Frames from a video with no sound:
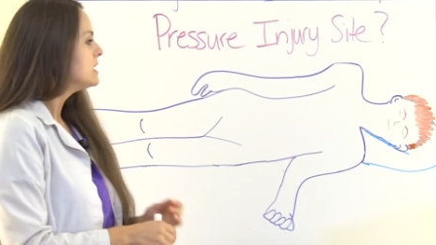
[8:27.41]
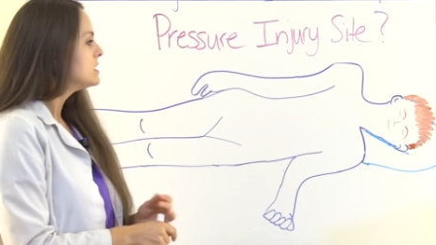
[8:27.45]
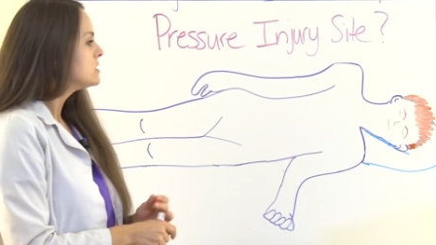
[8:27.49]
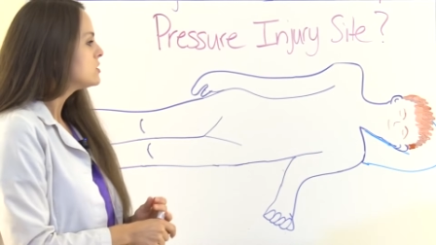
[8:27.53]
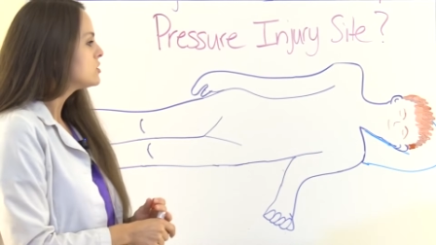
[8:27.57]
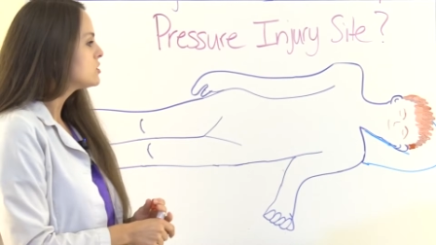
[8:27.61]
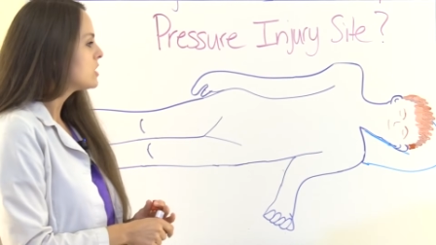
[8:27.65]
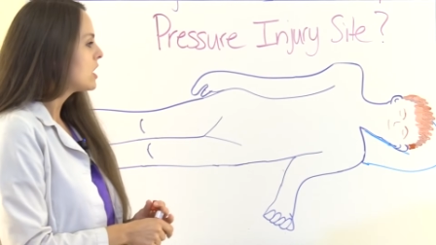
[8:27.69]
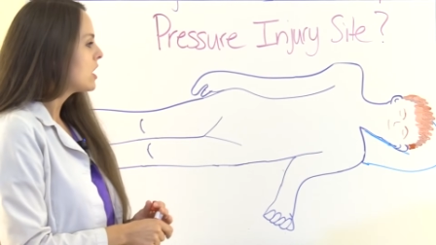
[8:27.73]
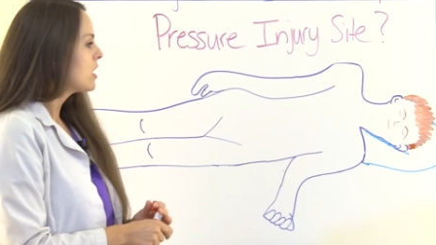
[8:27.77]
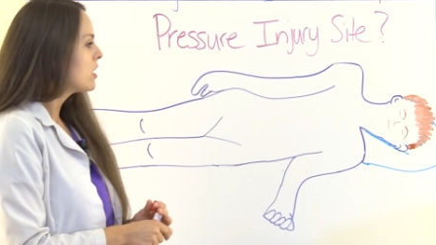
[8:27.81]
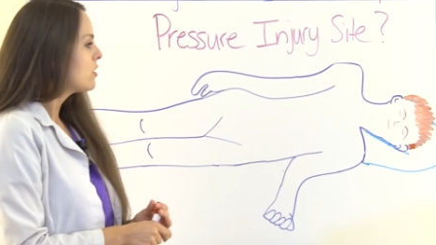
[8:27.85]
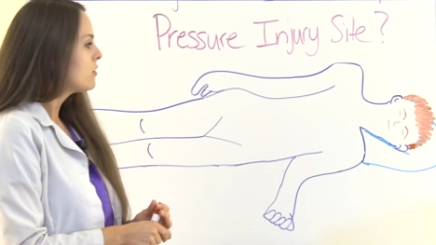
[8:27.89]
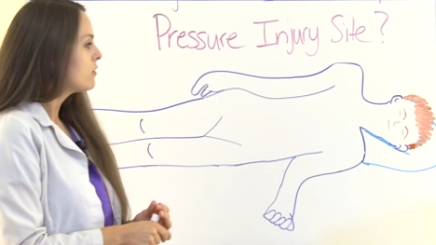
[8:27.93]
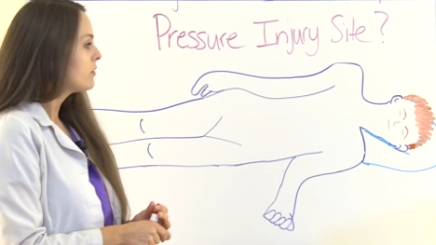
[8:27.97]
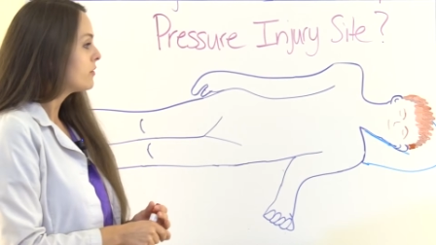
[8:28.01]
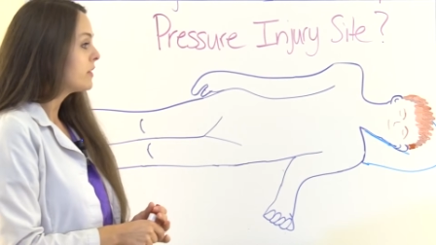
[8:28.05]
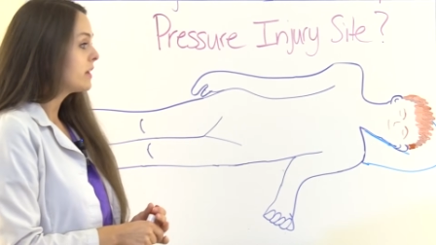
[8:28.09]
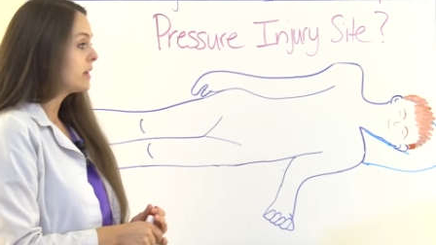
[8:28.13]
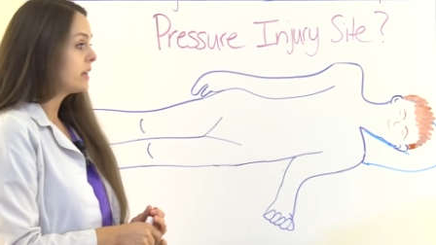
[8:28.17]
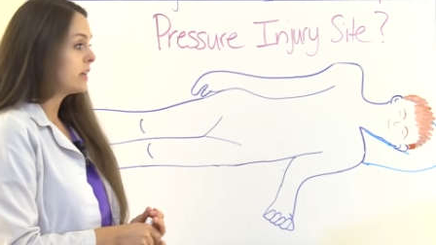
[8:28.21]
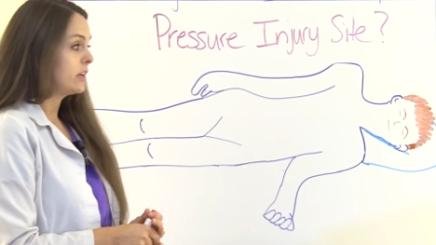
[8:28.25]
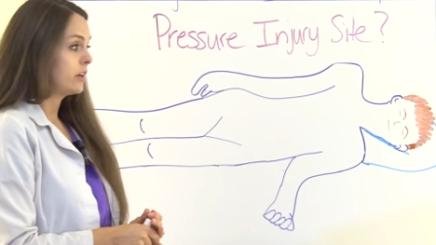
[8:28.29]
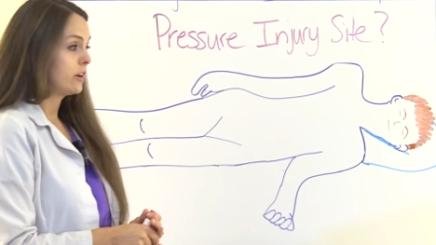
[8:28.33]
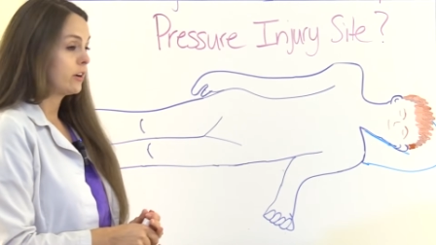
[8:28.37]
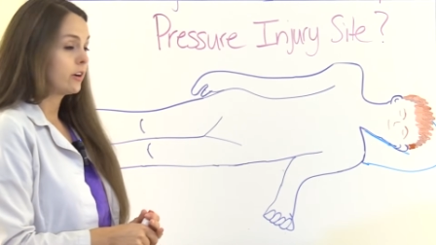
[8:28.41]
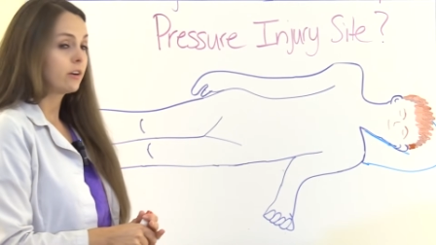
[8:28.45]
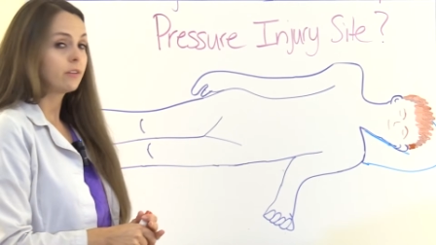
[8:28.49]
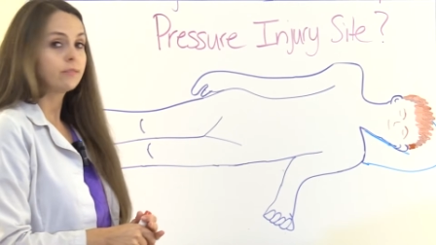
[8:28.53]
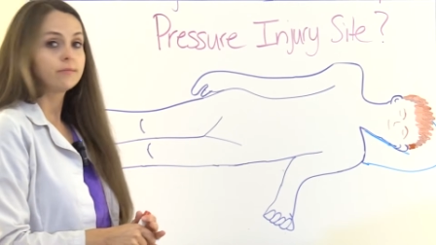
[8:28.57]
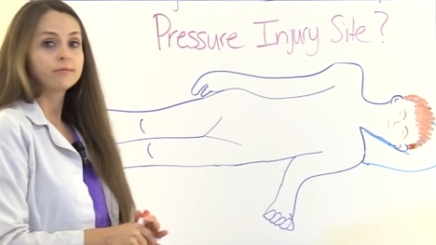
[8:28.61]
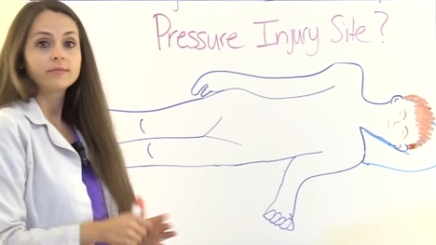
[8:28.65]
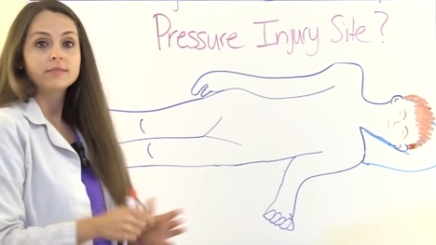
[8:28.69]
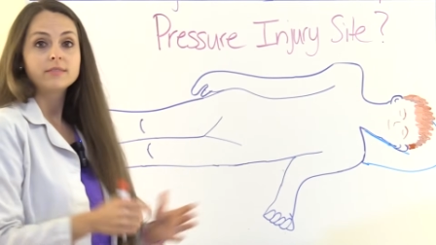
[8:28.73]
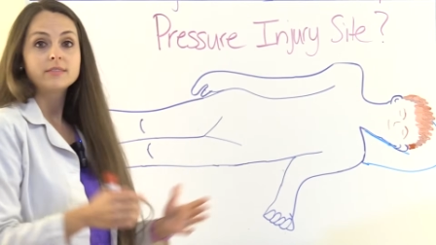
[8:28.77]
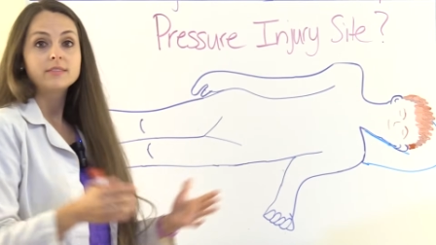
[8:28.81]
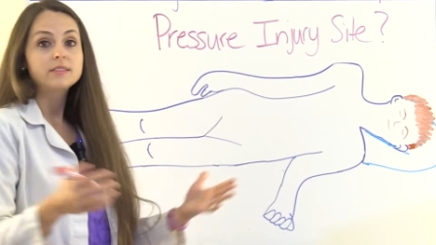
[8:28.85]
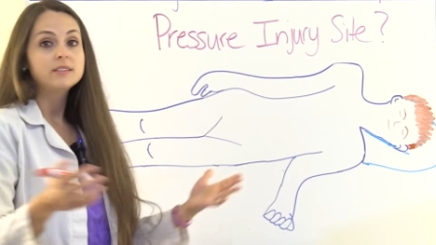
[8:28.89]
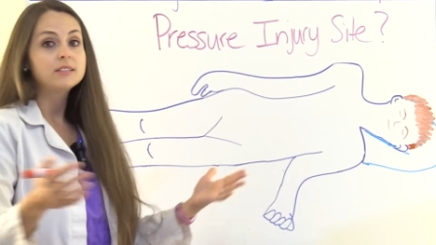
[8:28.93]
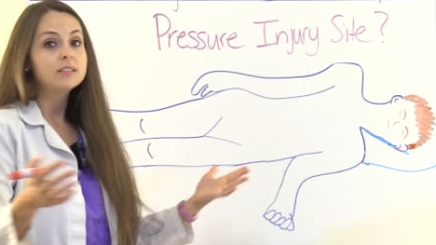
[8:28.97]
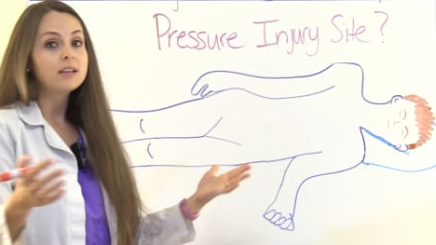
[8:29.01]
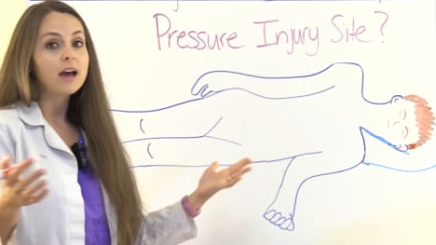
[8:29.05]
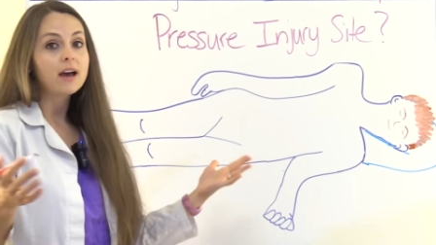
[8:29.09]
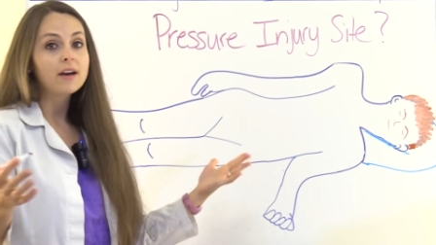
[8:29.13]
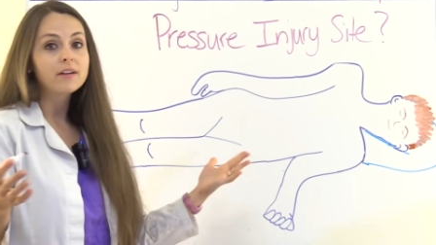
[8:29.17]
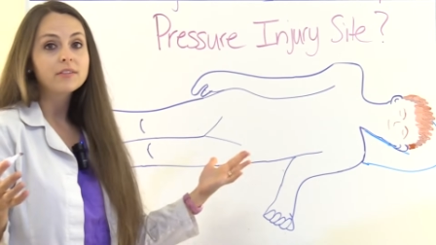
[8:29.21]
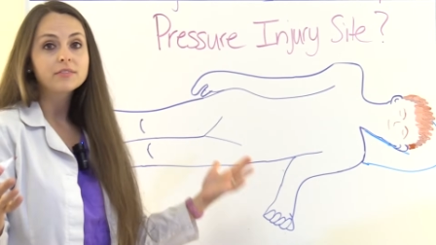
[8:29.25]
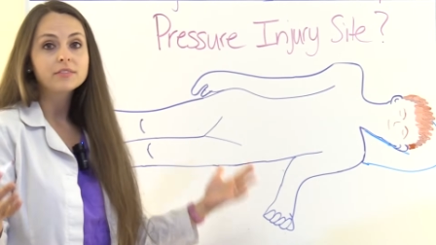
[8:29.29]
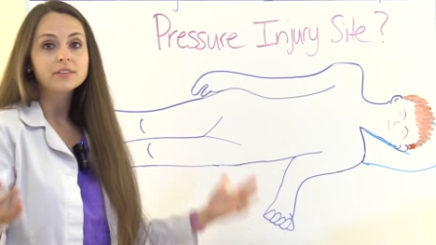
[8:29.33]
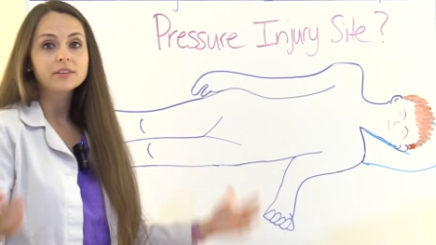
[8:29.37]
So the ear,
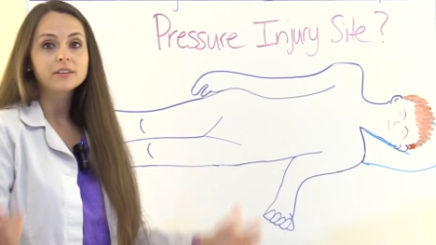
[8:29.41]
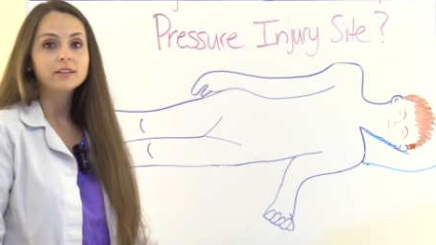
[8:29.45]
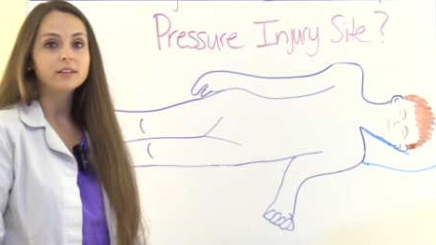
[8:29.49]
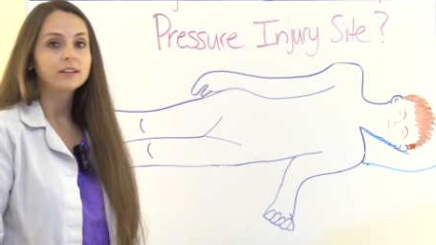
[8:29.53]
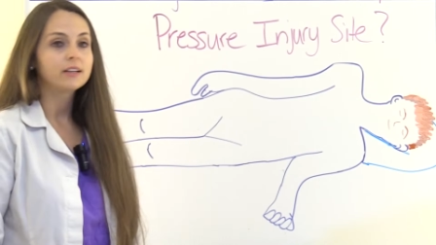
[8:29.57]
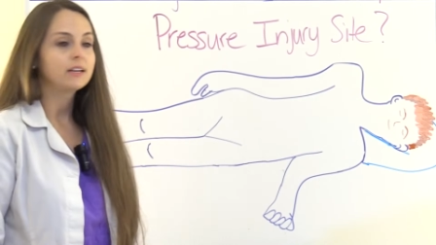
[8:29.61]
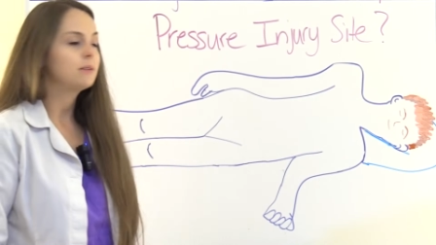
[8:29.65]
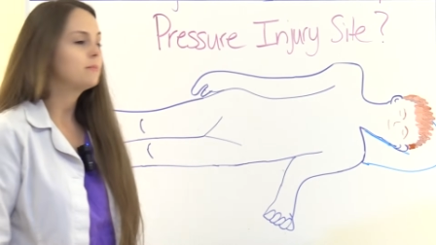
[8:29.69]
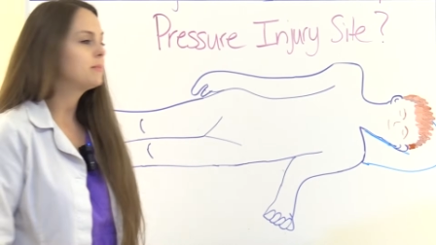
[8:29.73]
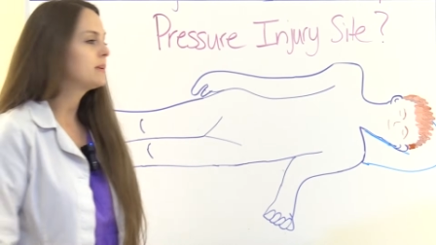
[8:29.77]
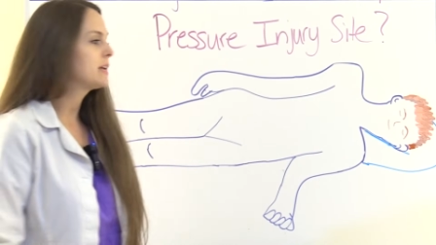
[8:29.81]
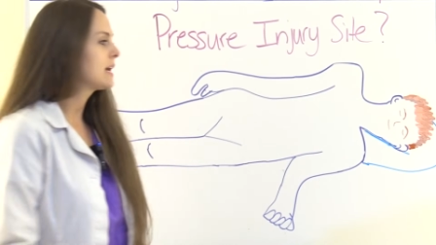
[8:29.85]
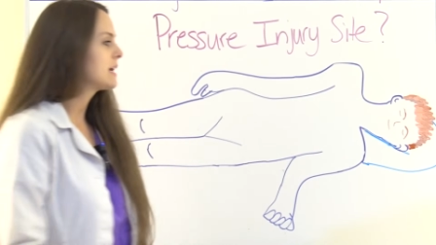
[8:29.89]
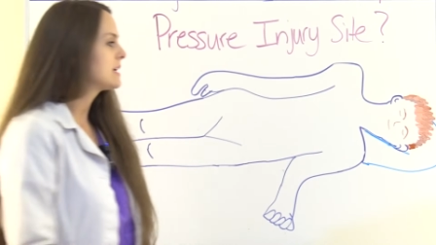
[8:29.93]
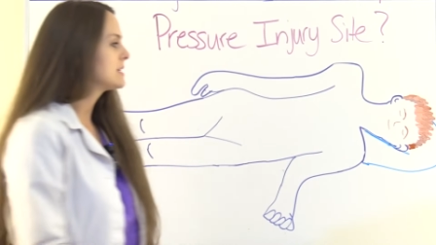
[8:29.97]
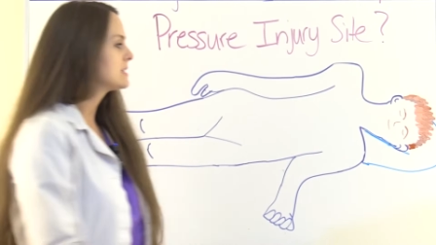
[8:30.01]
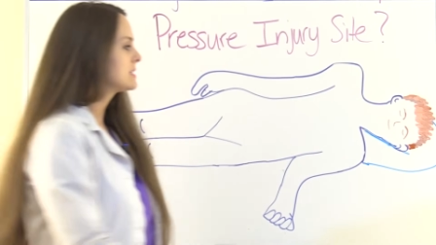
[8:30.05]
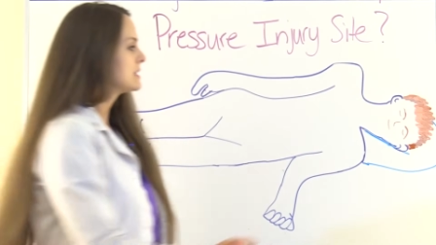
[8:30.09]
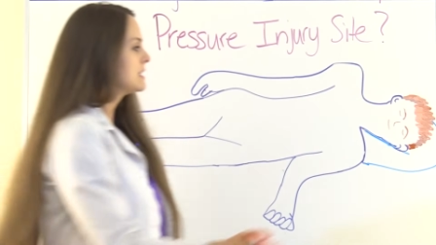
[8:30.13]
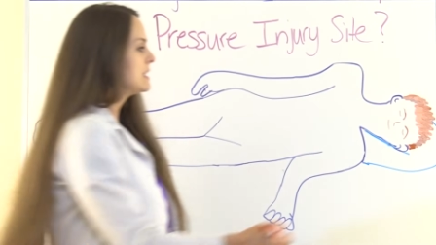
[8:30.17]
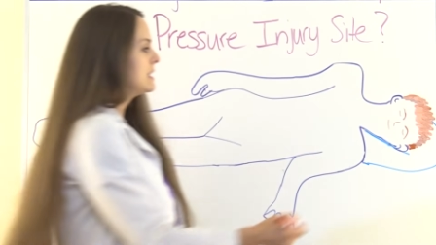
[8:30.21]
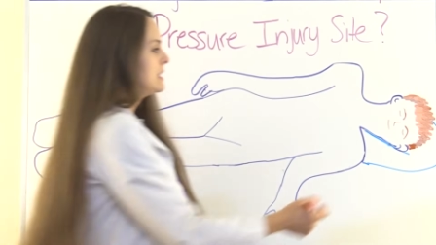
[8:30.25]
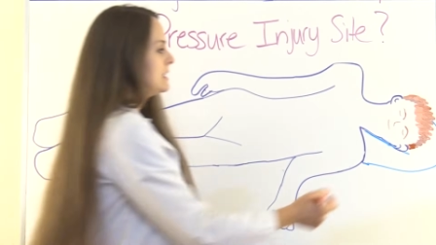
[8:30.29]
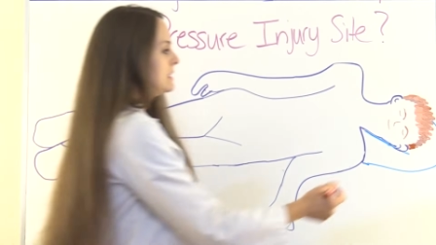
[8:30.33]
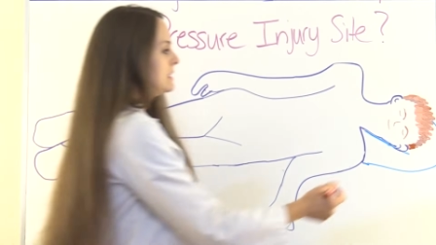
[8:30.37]
definitely, because